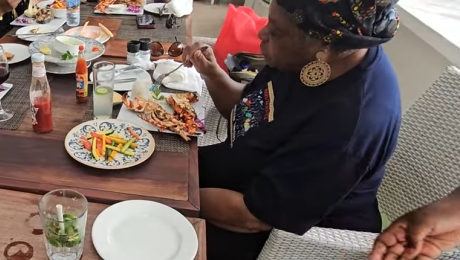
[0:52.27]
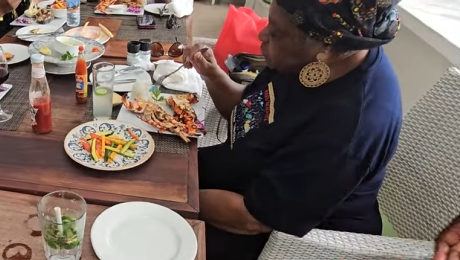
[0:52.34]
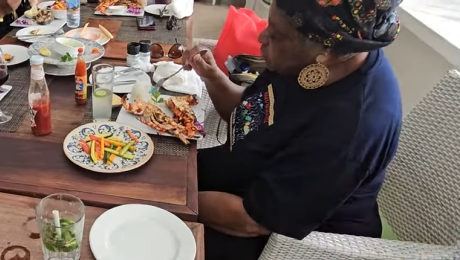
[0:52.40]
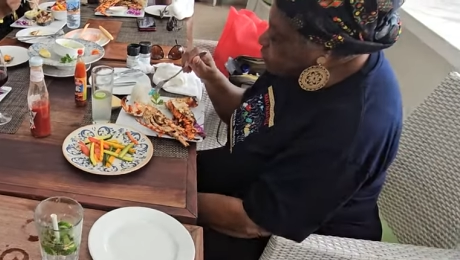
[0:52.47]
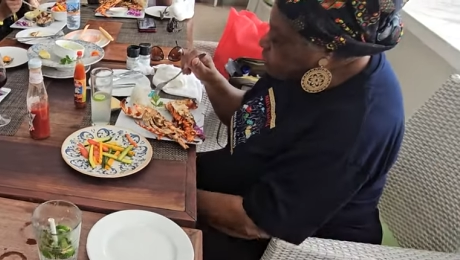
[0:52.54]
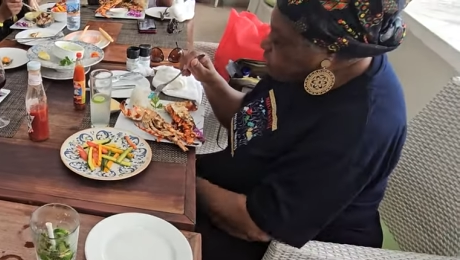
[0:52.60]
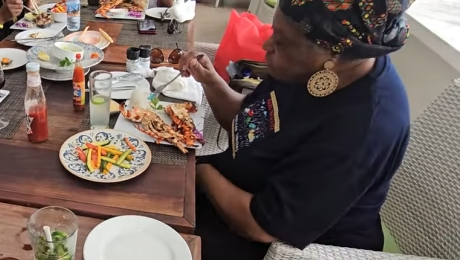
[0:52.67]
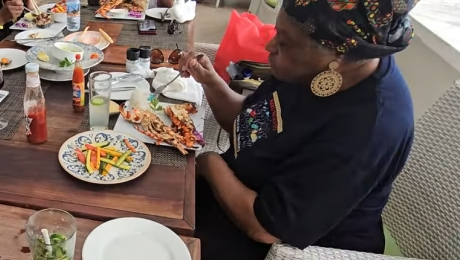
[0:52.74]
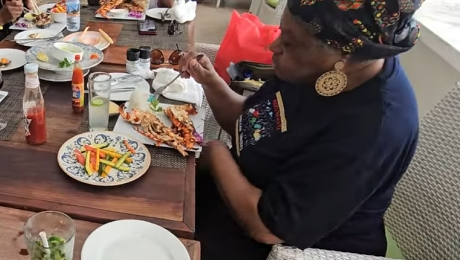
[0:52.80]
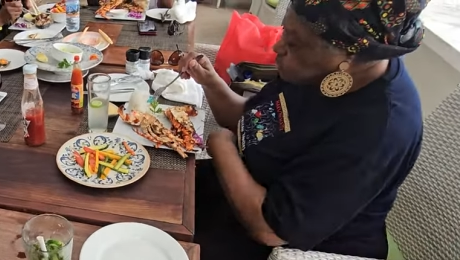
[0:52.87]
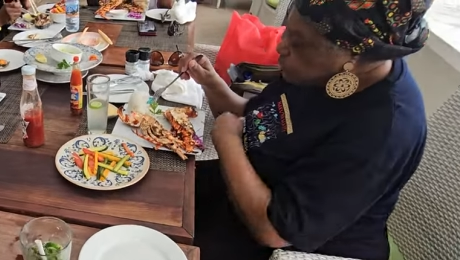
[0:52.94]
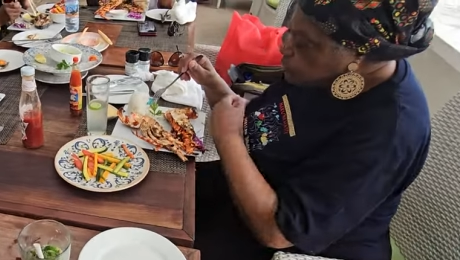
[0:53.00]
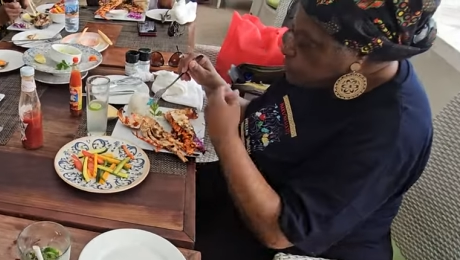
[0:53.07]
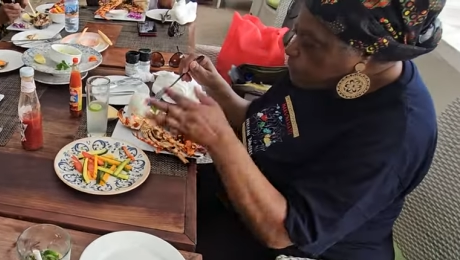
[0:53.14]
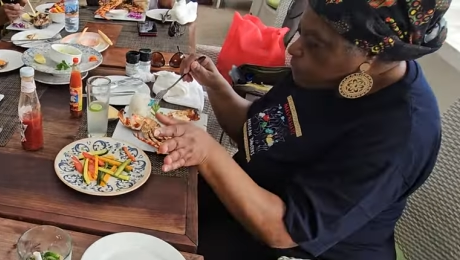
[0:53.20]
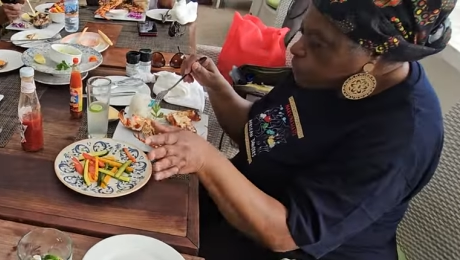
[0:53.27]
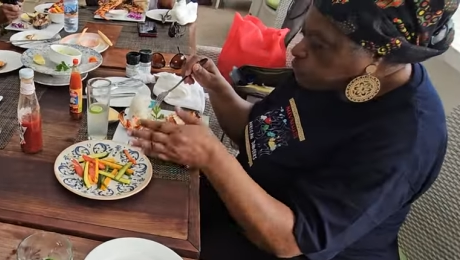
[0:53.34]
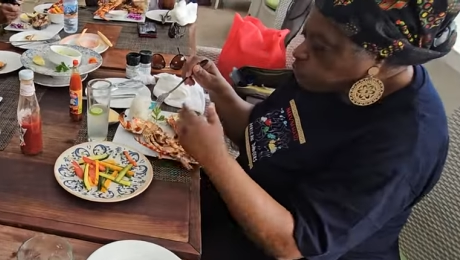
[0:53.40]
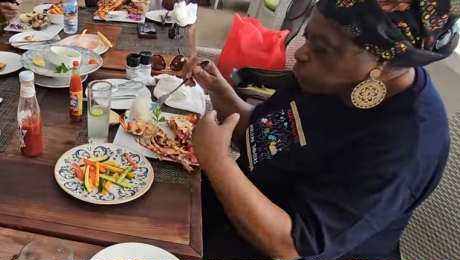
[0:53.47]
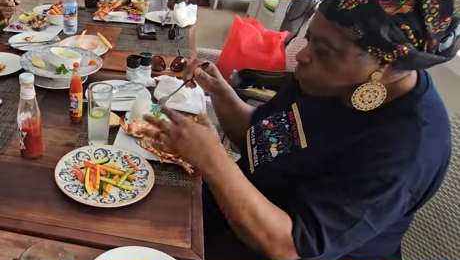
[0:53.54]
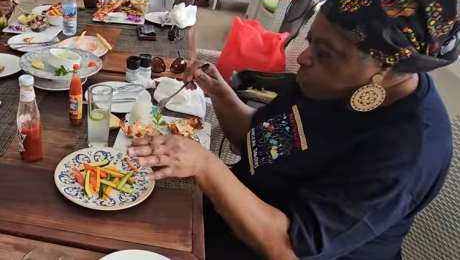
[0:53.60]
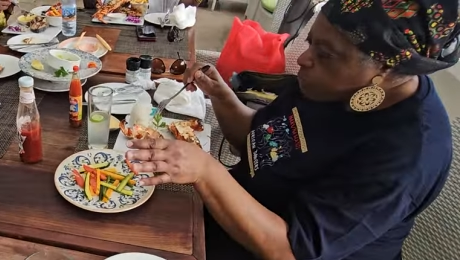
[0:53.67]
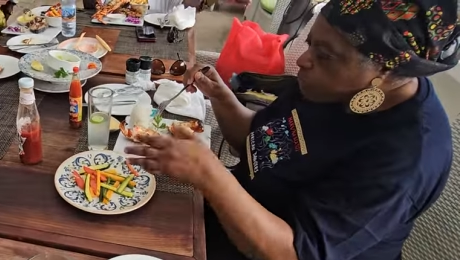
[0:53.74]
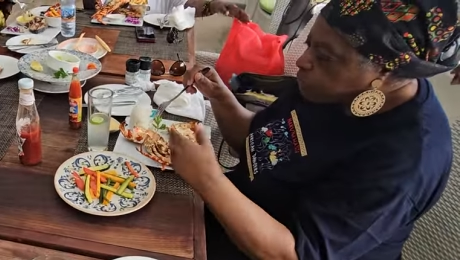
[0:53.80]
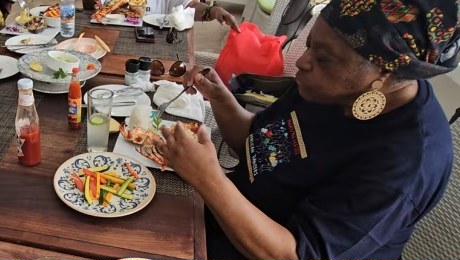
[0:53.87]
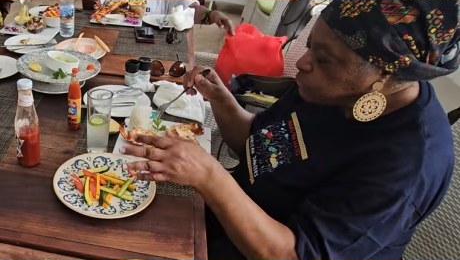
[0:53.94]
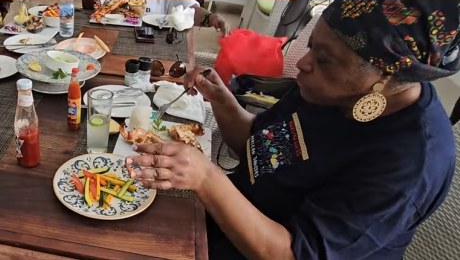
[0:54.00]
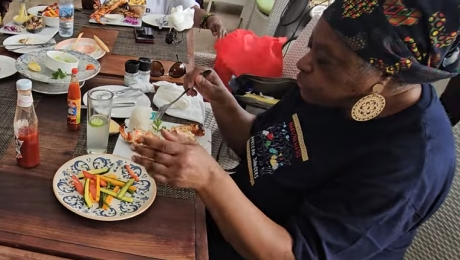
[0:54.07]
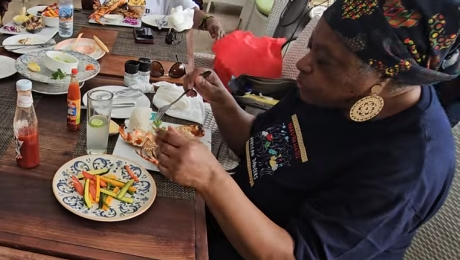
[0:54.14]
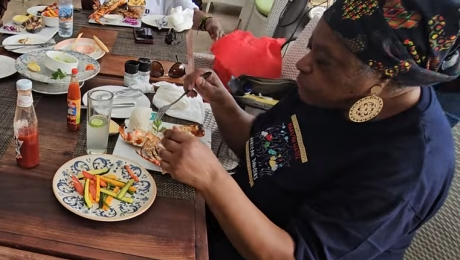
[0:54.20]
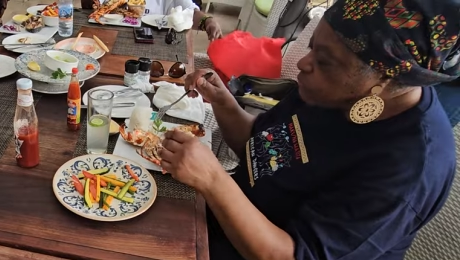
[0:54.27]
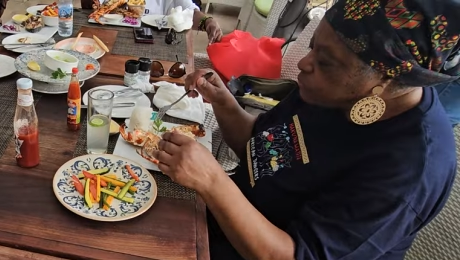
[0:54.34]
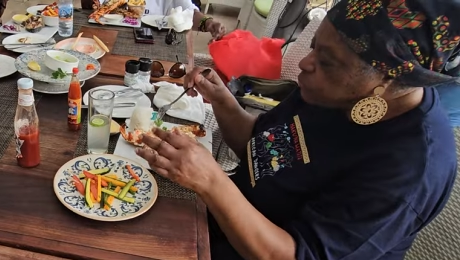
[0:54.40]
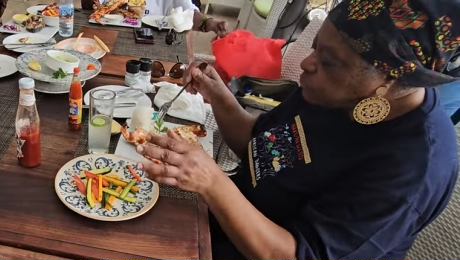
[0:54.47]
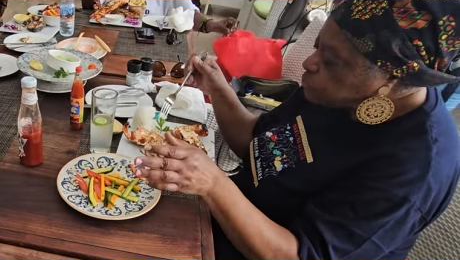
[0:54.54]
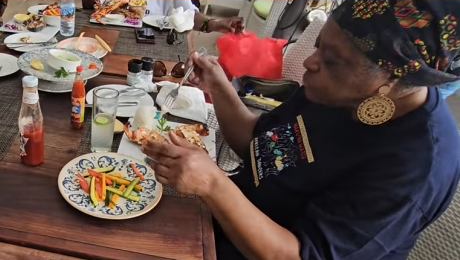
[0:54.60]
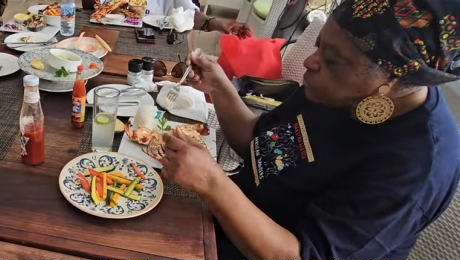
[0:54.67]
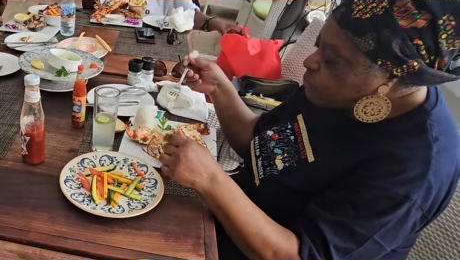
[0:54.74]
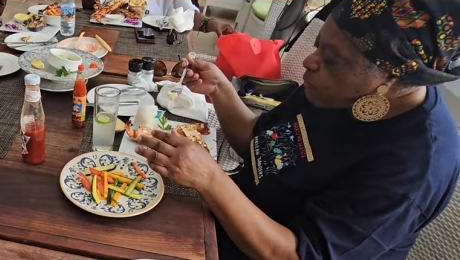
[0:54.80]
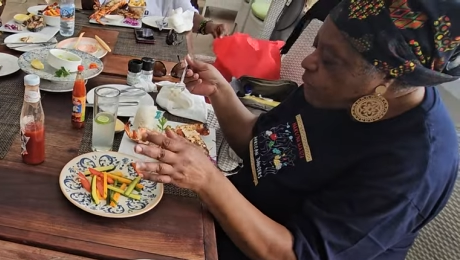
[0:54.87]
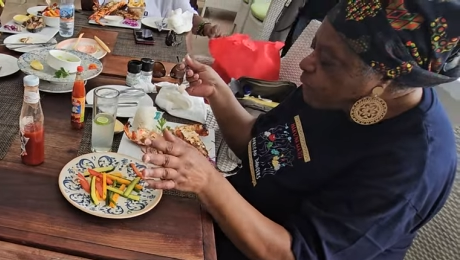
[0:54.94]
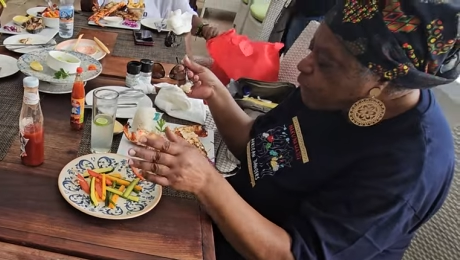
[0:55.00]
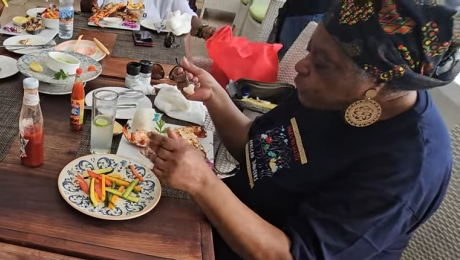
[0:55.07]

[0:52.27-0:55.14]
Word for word: for your grilled lobster. As a matter of fact, they need to give you a cut